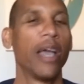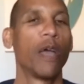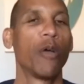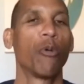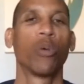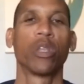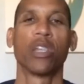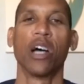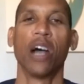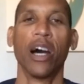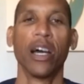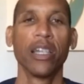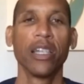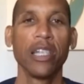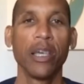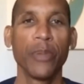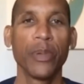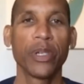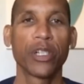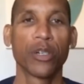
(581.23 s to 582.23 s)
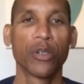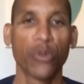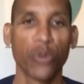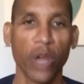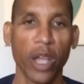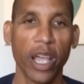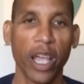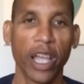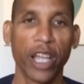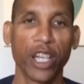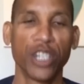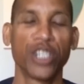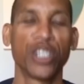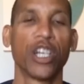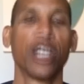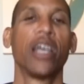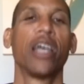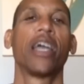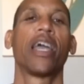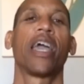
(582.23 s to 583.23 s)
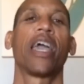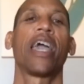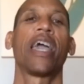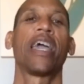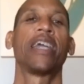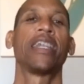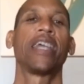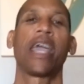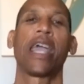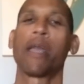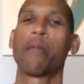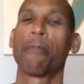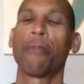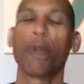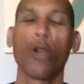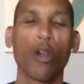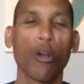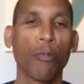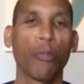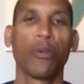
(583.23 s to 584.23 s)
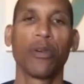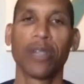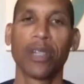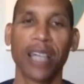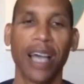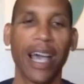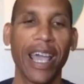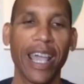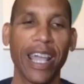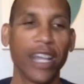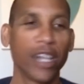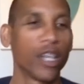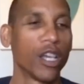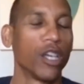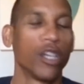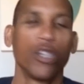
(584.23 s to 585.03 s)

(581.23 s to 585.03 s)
with unlimited range and a purple light,